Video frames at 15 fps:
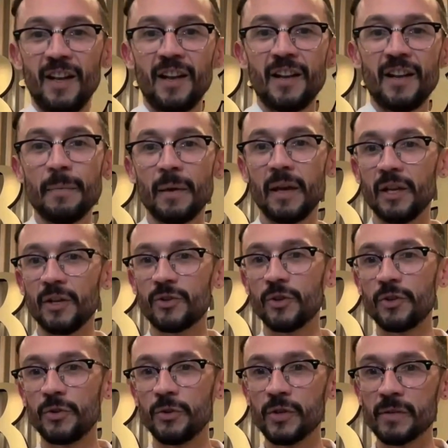Let me
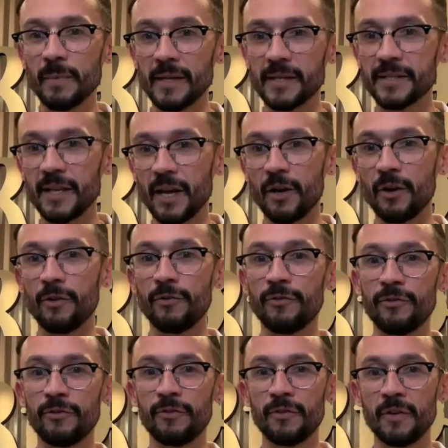introduce myself.
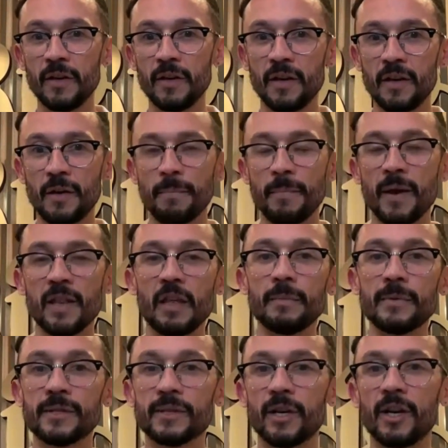My name
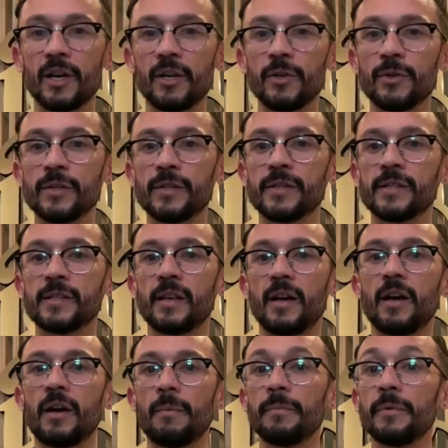is Carlos.
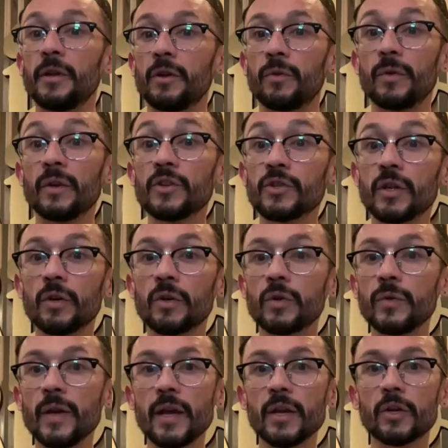I'm the original
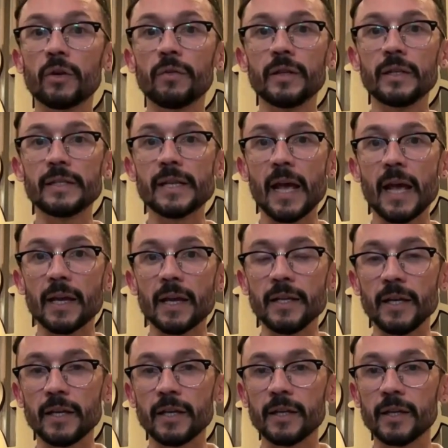creator of the
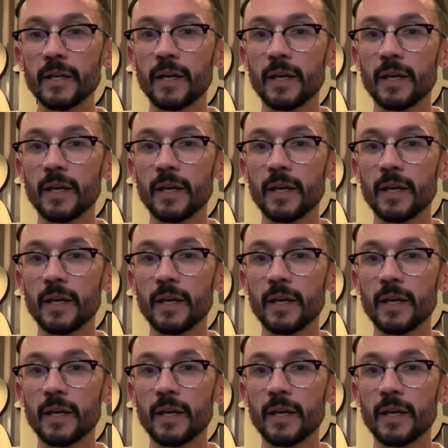technique.